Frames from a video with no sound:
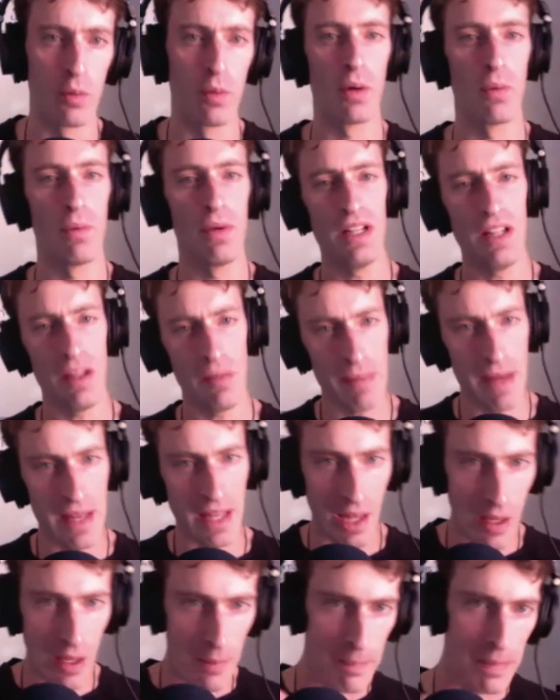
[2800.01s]
We're really
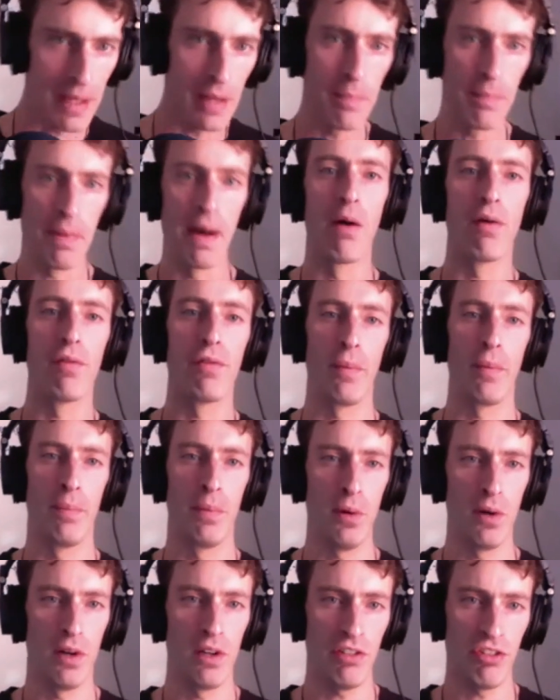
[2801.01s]
making a big, powerful
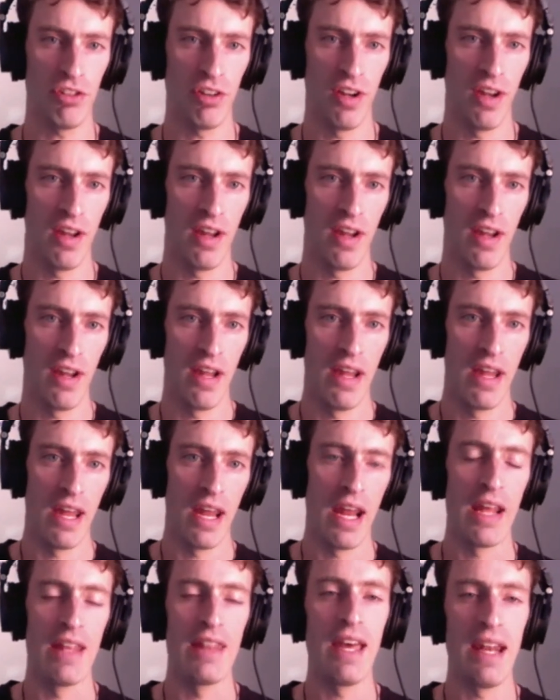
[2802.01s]
push,
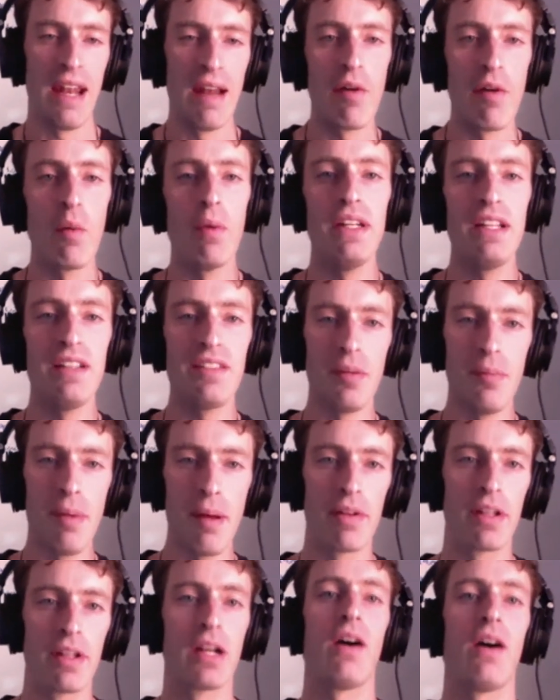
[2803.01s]
and then everyone needs to be
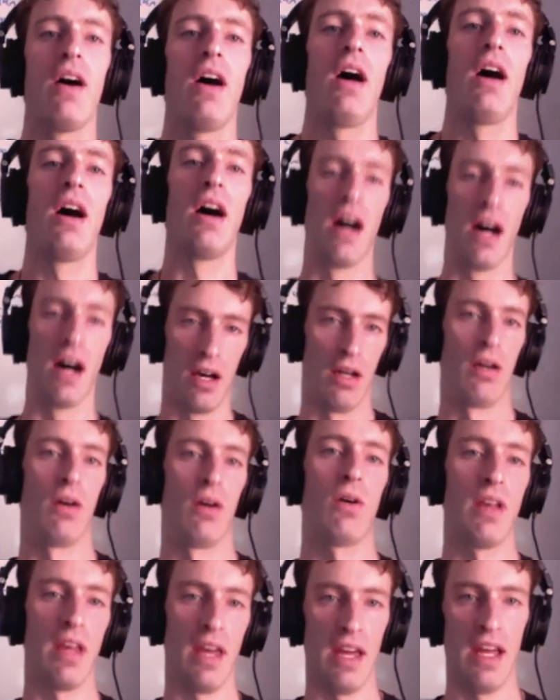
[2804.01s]
able to go,
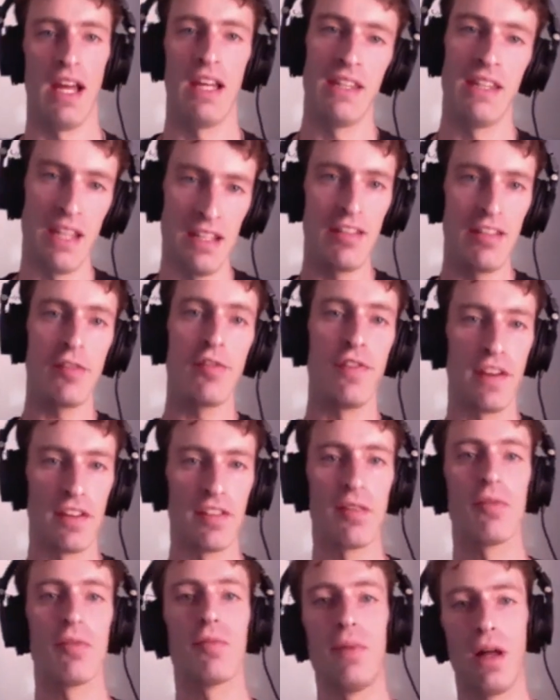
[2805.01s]
okay, and then just fix
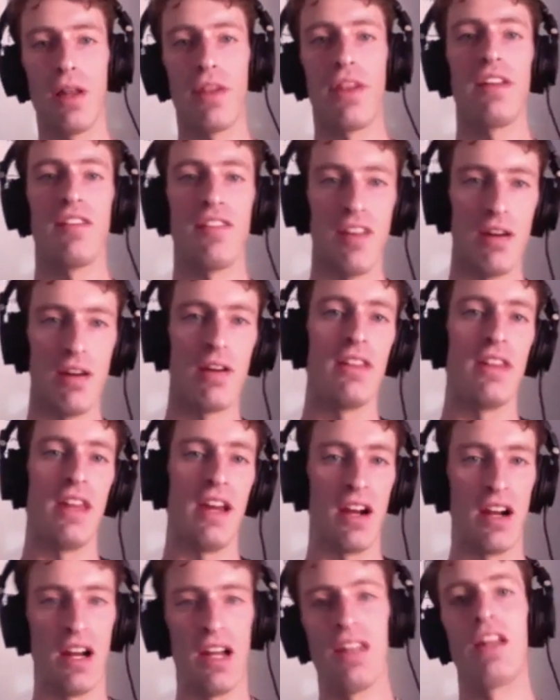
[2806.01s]
some small things here and
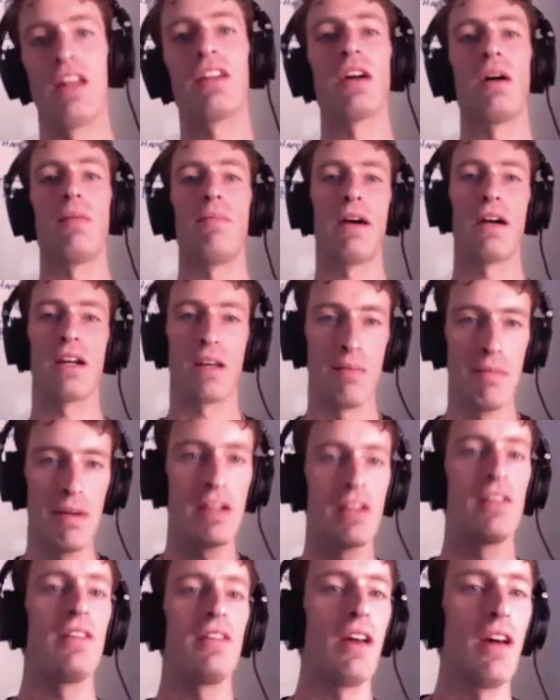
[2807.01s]
there, and then come back and
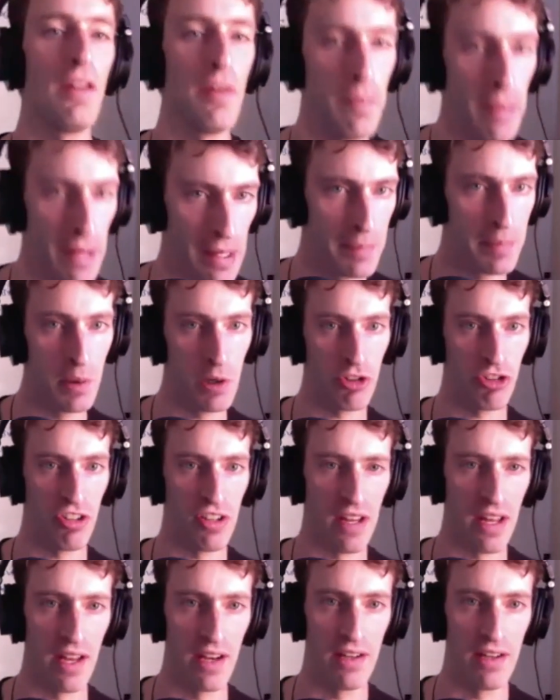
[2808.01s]
make another big push
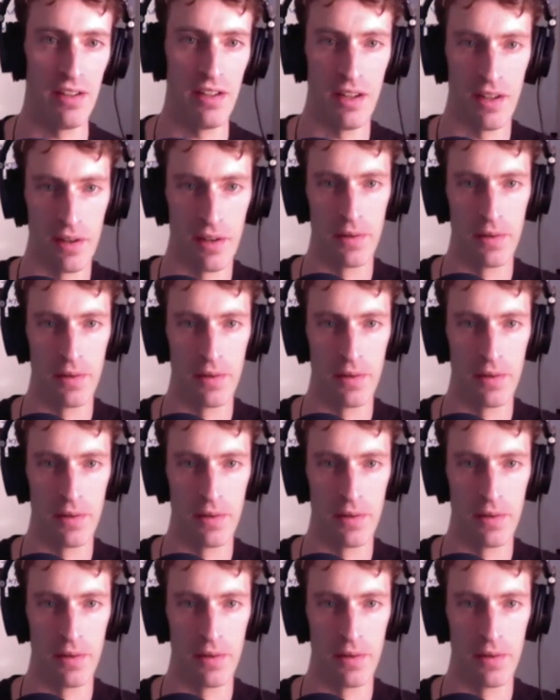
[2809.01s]
again. You know.